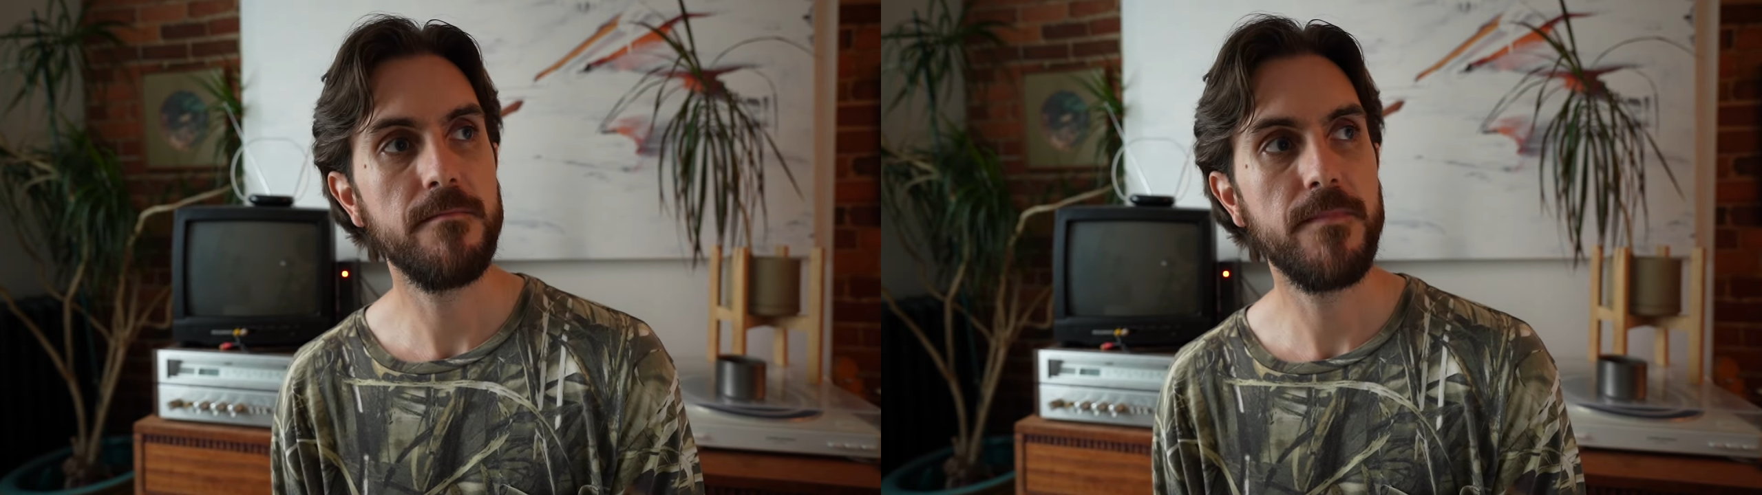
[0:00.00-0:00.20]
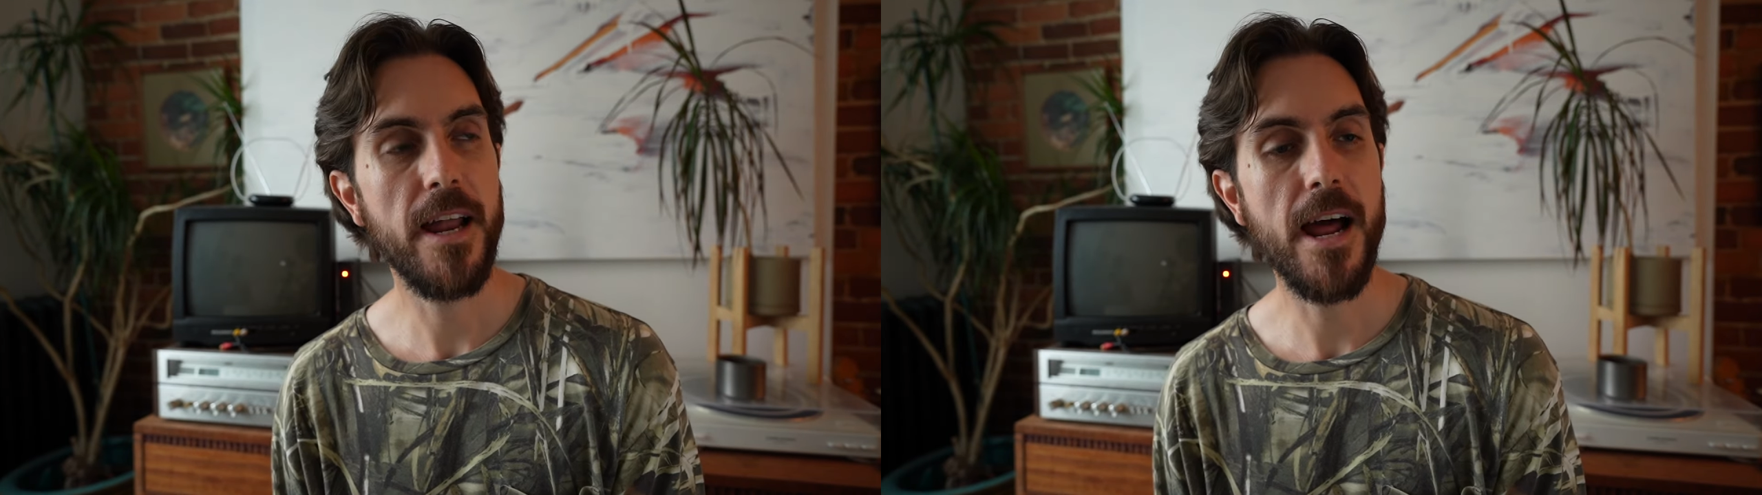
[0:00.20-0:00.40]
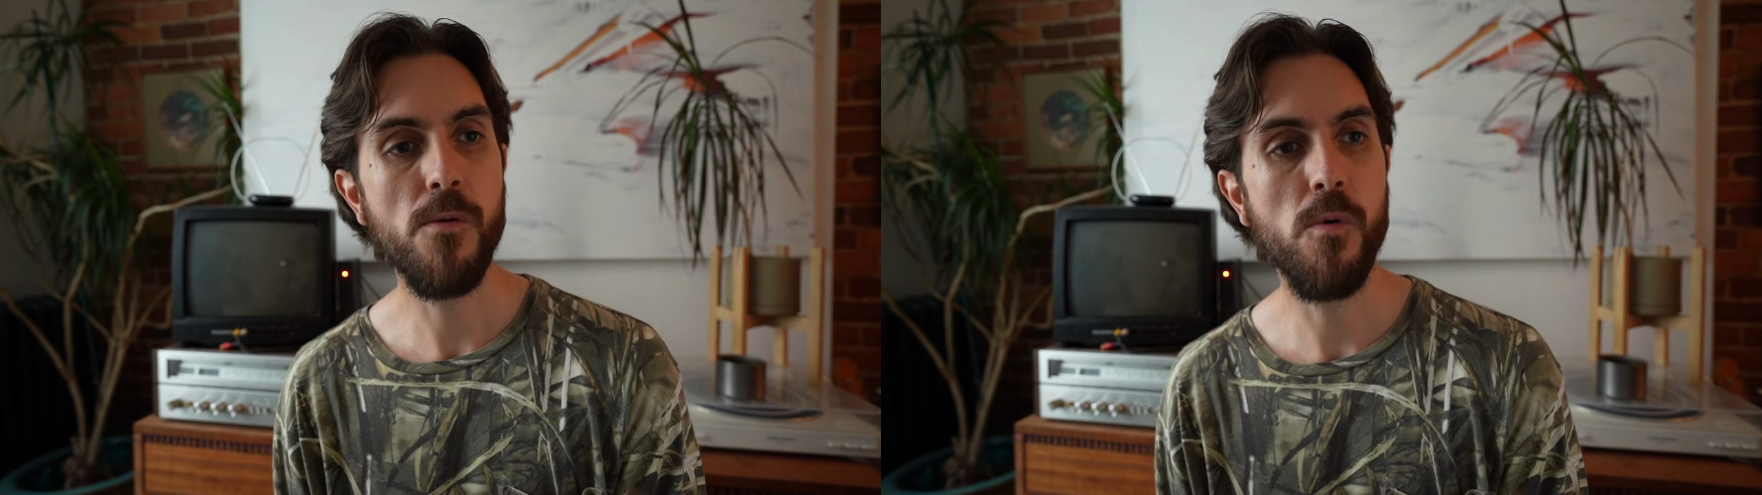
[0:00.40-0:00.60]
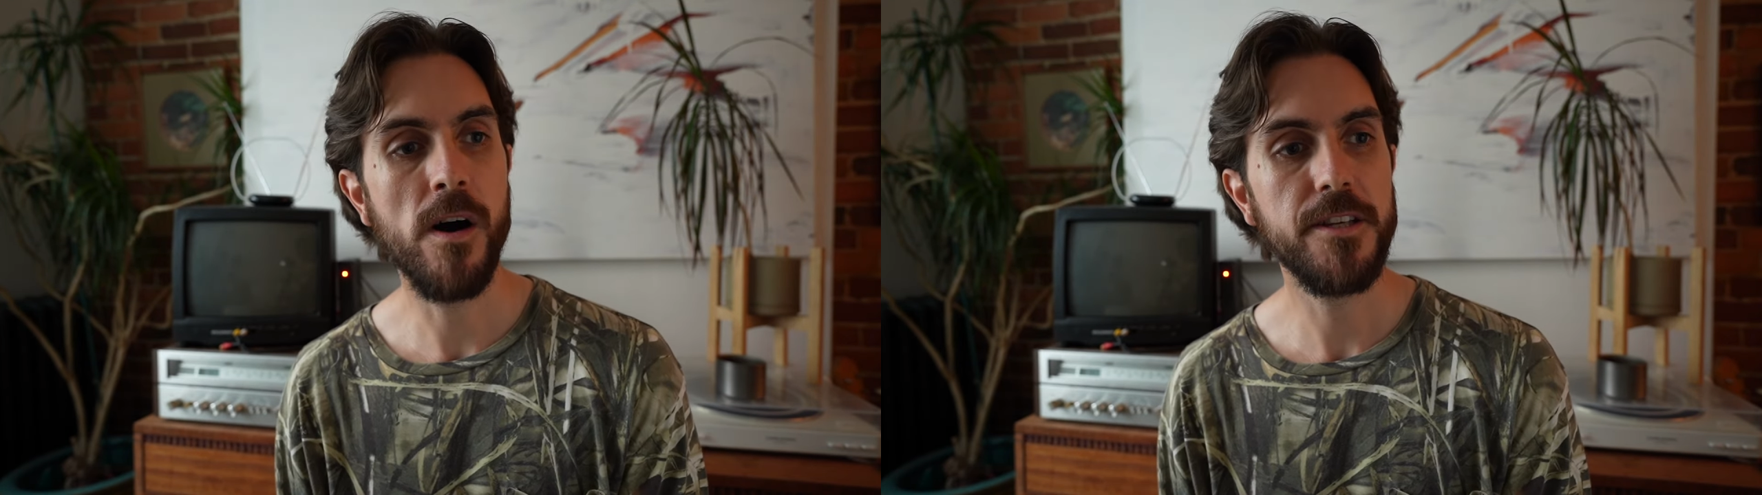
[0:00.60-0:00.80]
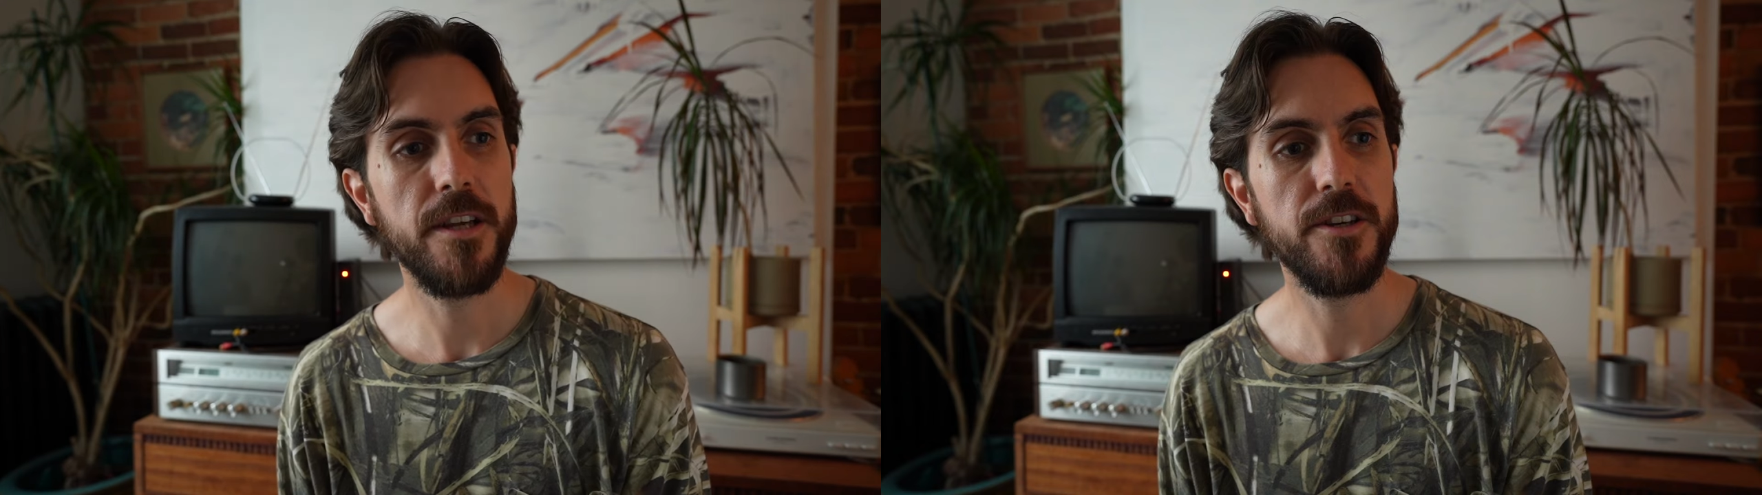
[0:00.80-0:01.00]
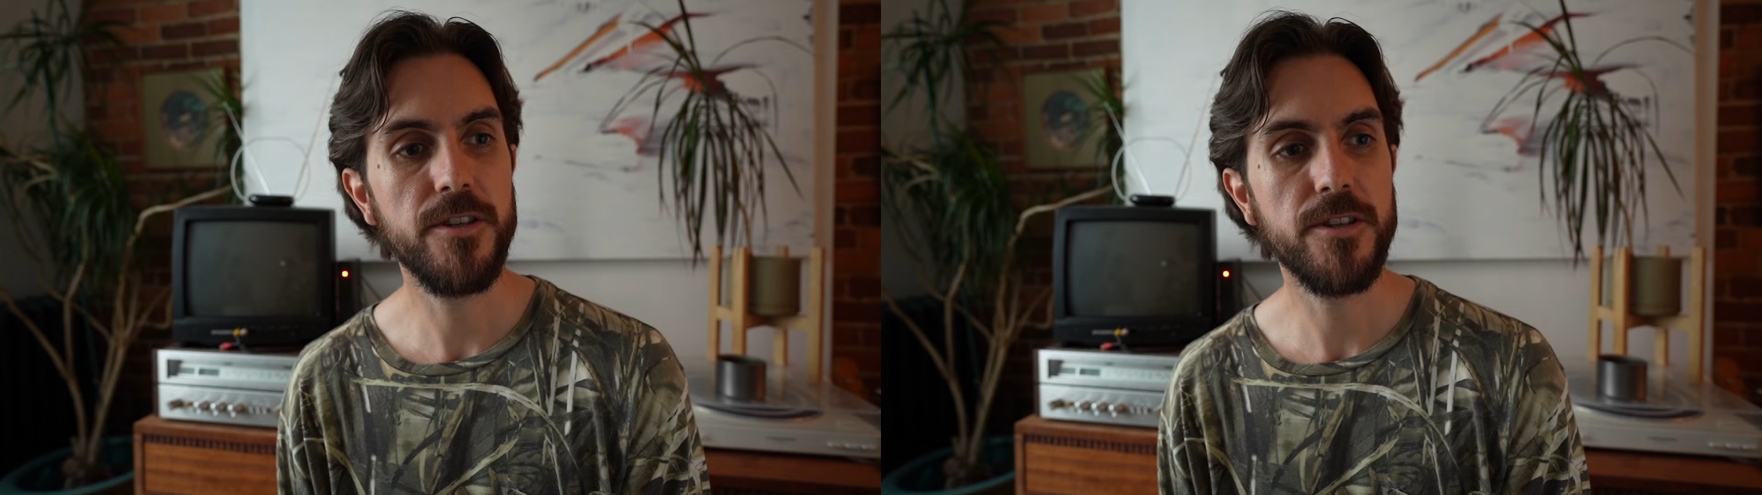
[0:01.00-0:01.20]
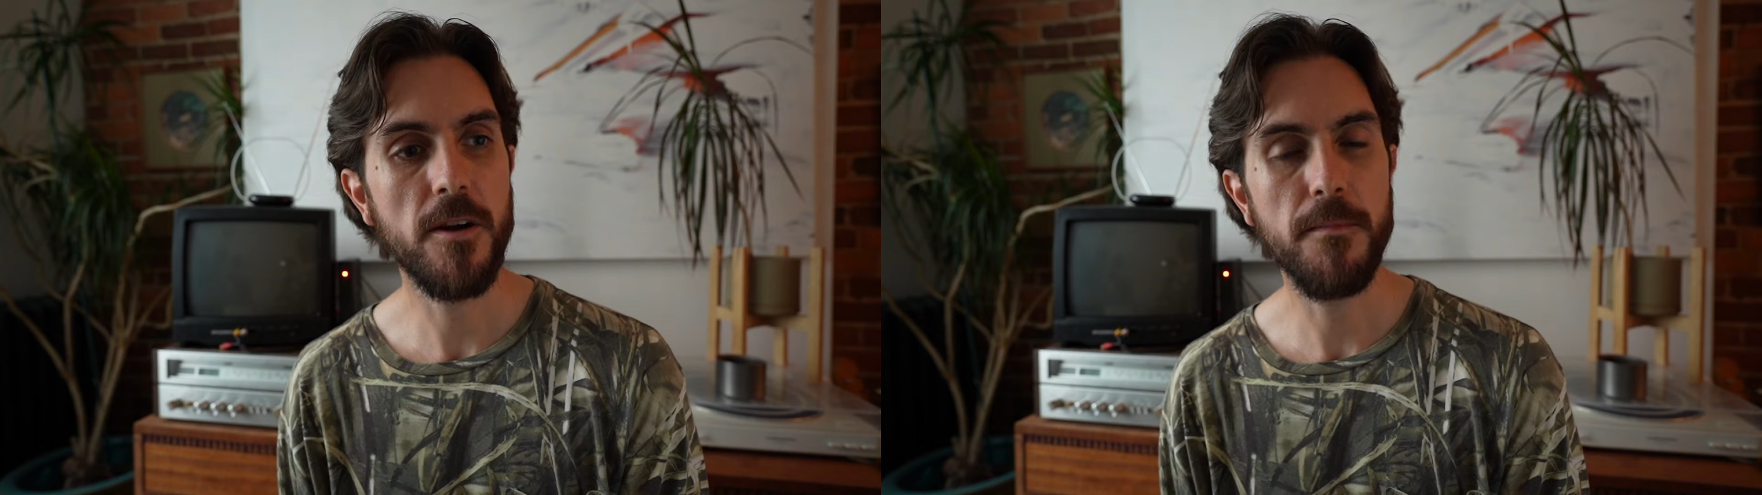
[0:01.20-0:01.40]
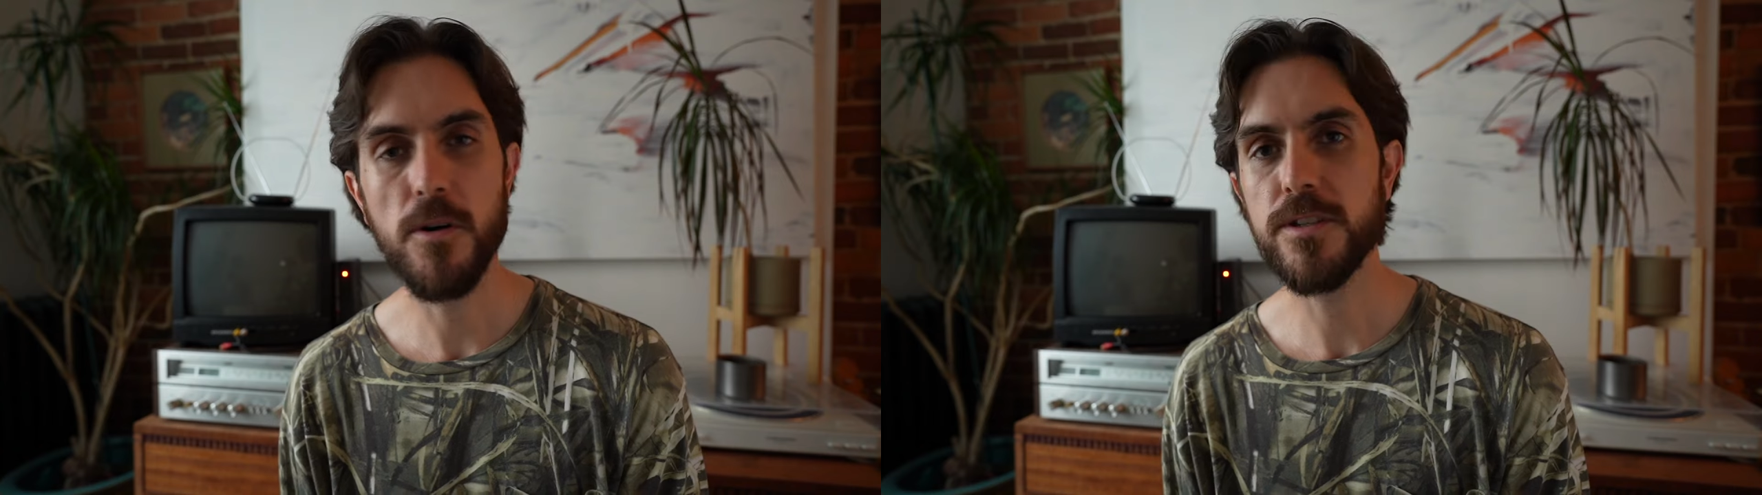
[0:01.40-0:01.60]
that I want to just
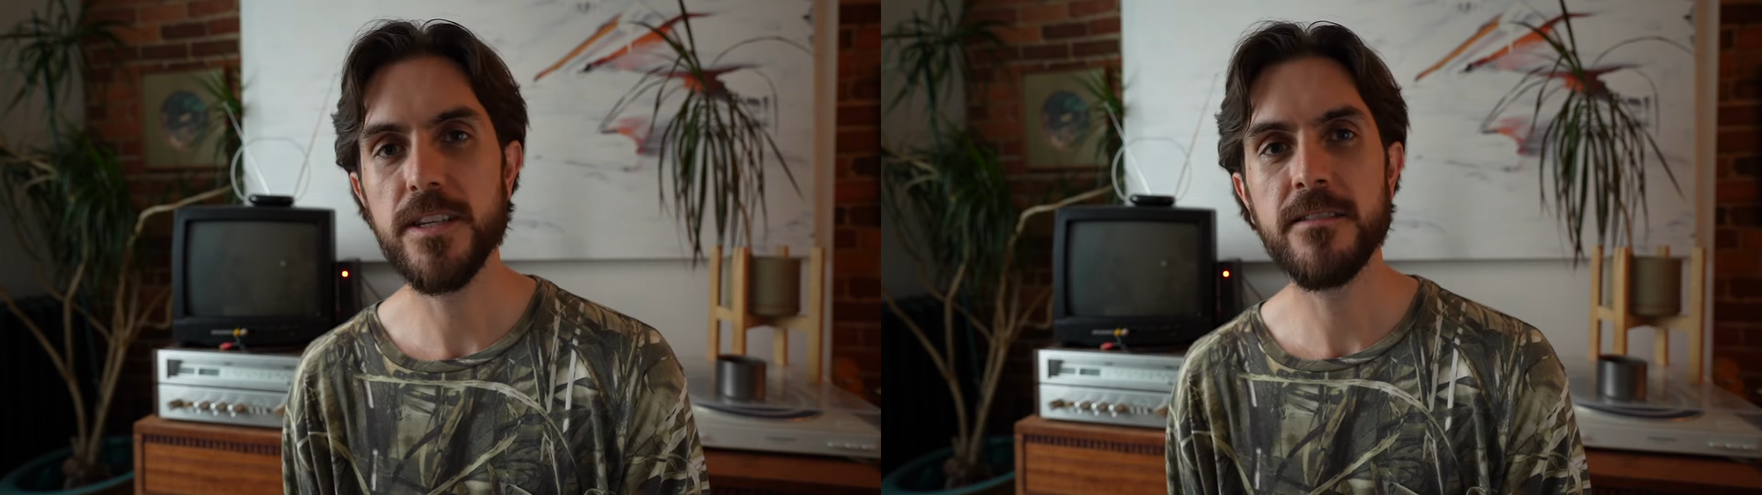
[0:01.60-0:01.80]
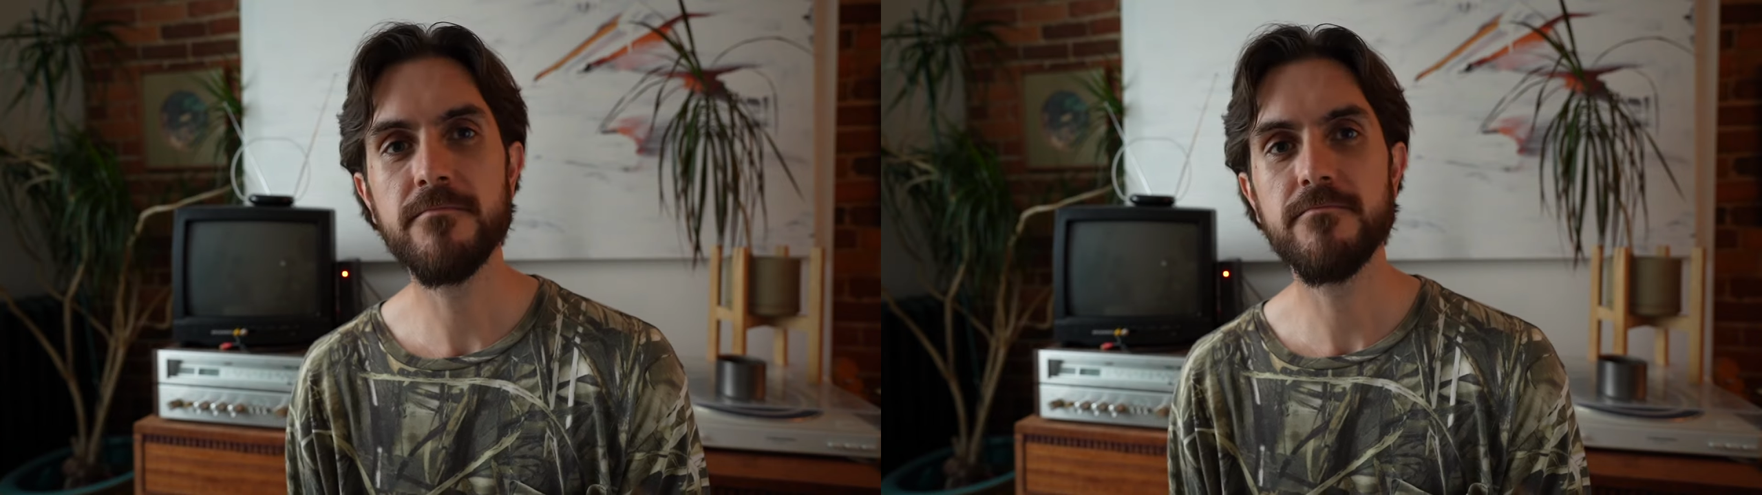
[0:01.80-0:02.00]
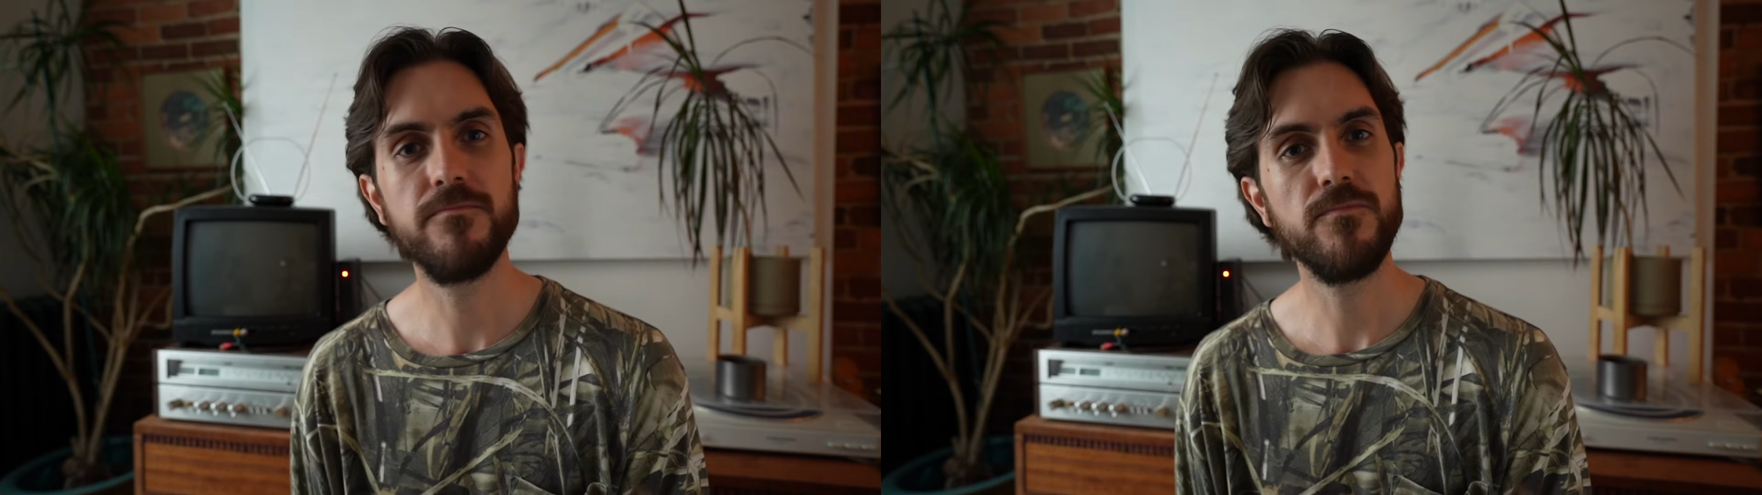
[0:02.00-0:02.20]
start posting